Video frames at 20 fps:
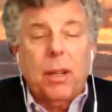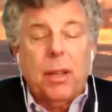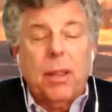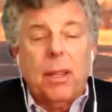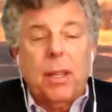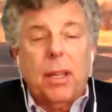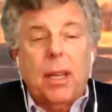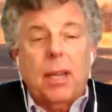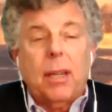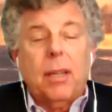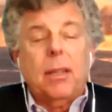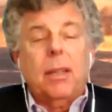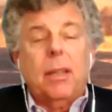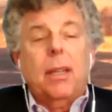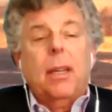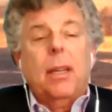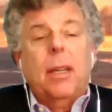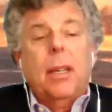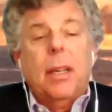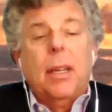And then
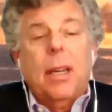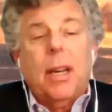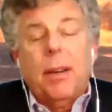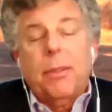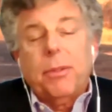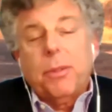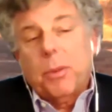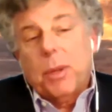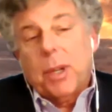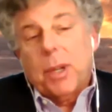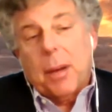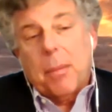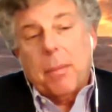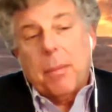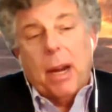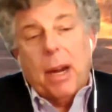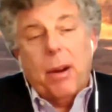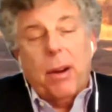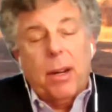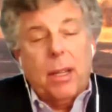after we got
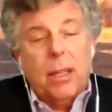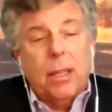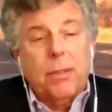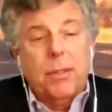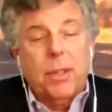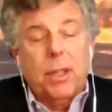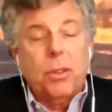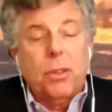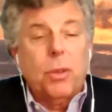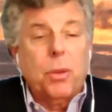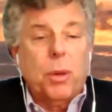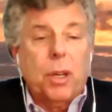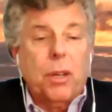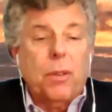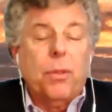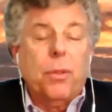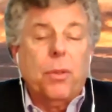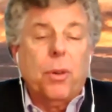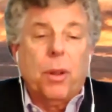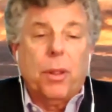married, I lived on
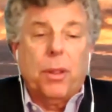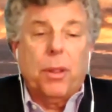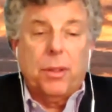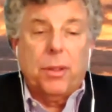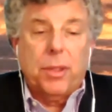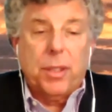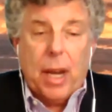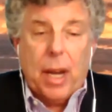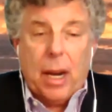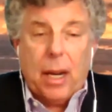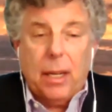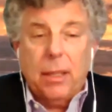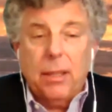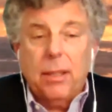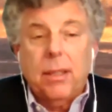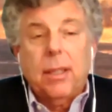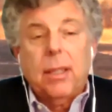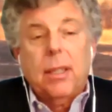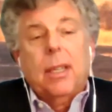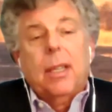24th and
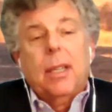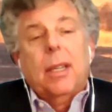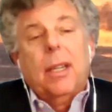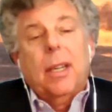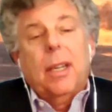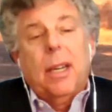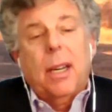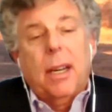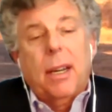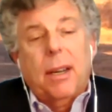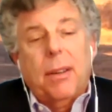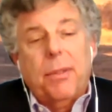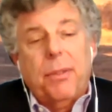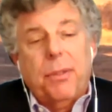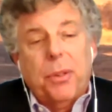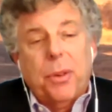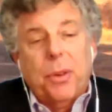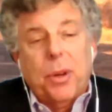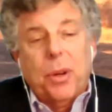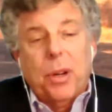2nd.
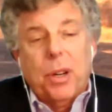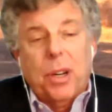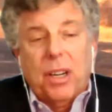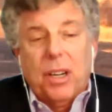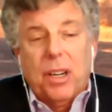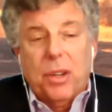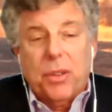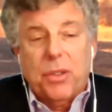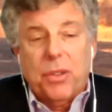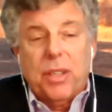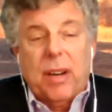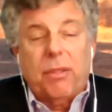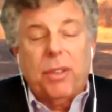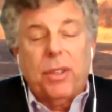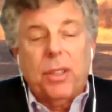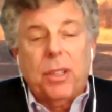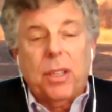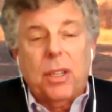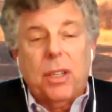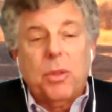For
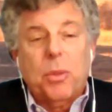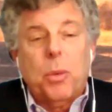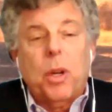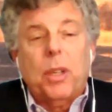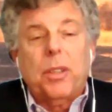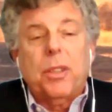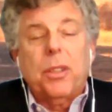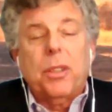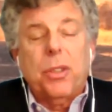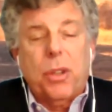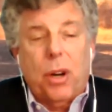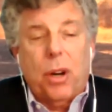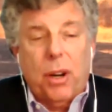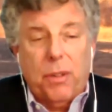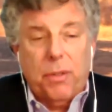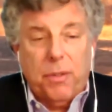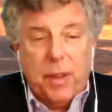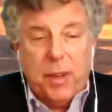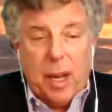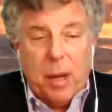several years, I wanted to start
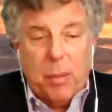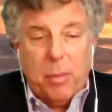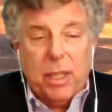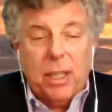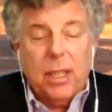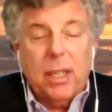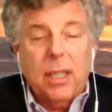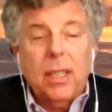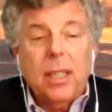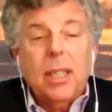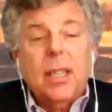a family.